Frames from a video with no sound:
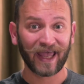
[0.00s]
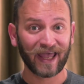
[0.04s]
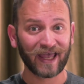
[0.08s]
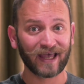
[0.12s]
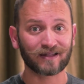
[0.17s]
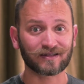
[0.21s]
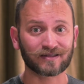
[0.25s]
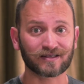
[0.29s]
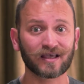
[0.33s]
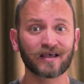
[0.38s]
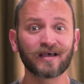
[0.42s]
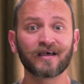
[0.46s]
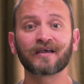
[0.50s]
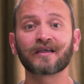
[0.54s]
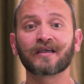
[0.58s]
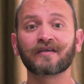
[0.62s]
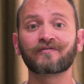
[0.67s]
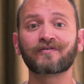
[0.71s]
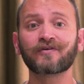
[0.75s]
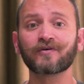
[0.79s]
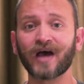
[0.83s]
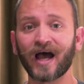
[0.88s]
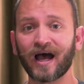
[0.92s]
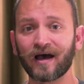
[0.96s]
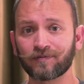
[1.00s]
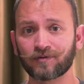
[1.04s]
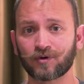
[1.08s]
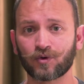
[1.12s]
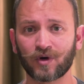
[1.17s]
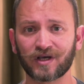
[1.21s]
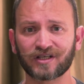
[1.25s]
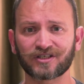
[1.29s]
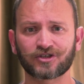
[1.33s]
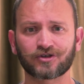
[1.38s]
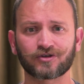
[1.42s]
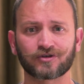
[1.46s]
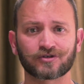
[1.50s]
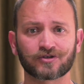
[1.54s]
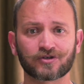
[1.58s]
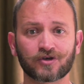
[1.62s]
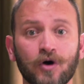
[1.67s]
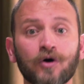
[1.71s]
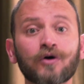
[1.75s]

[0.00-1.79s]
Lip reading: And if you have questions